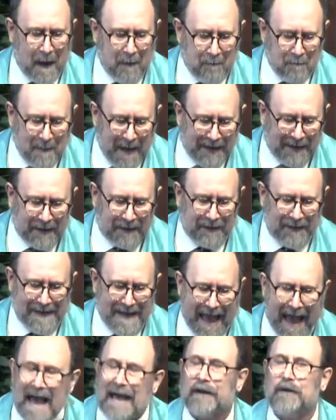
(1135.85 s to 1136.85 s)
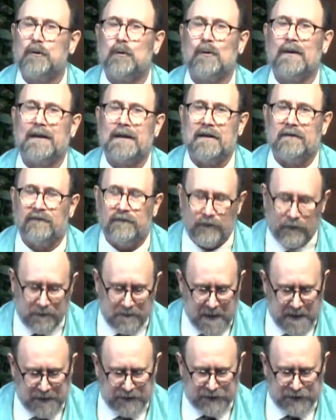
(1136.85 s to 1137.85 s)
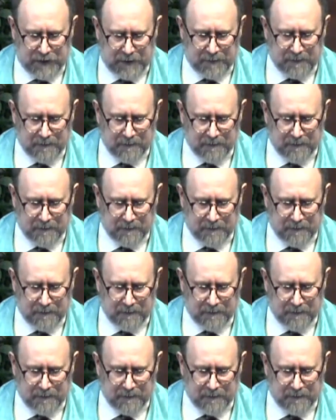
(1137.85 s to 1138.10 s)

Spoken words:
medically accurate information.